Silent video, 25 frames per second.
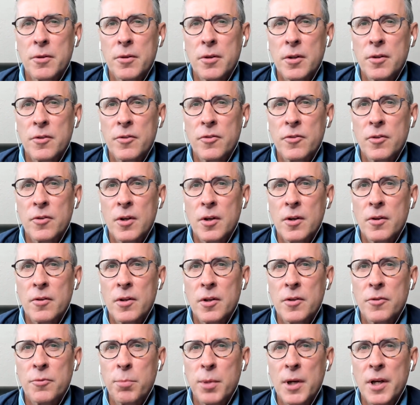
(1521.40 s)
these
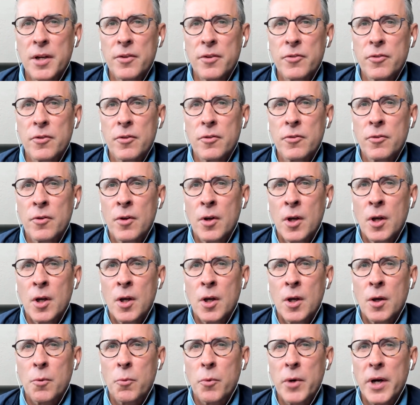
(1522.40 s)
places,
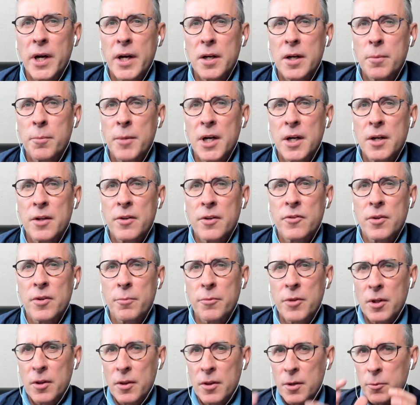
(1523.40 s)
we had in mind
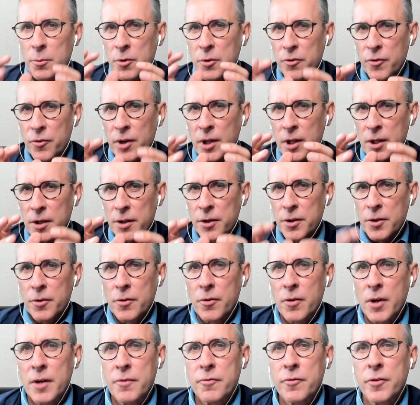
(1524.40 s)
something that was fairly
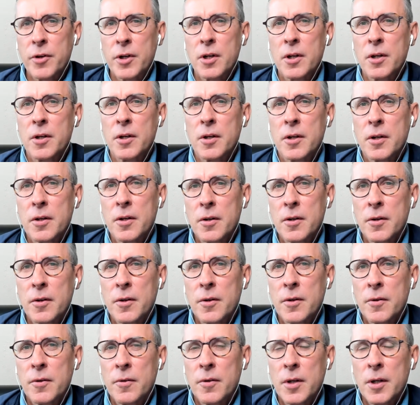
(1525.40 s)
geographically
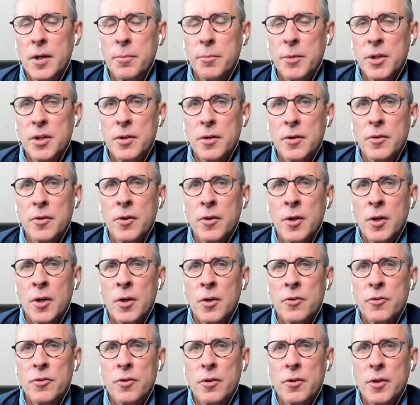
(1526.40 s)
limited,
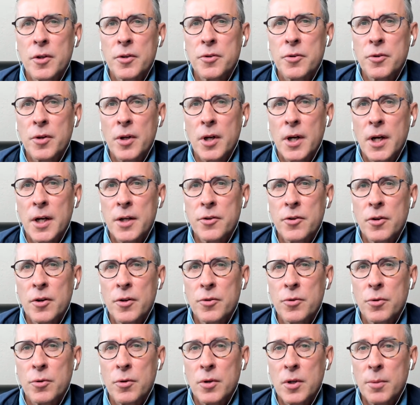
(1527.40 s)
so that you can
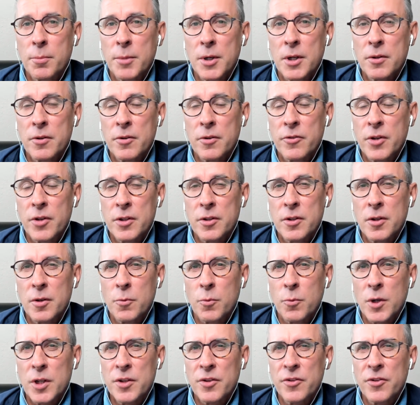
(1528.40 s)
actually talk about essentially
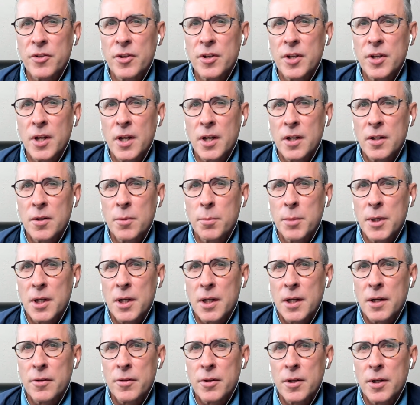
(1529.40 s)
what does it take to
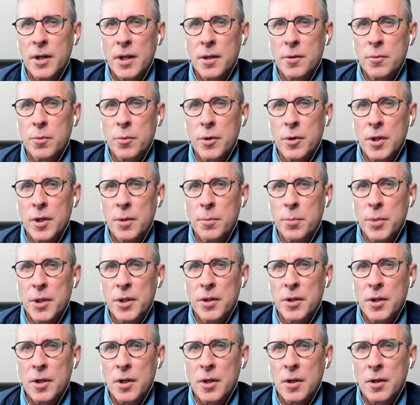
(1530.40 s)
build out the network in
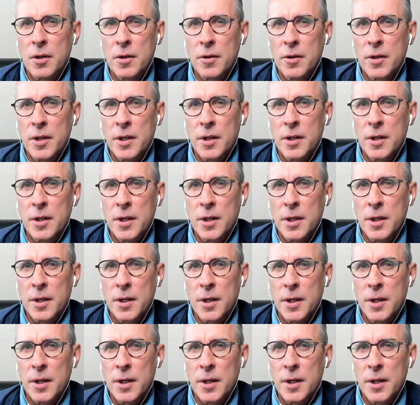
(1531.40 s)
particular in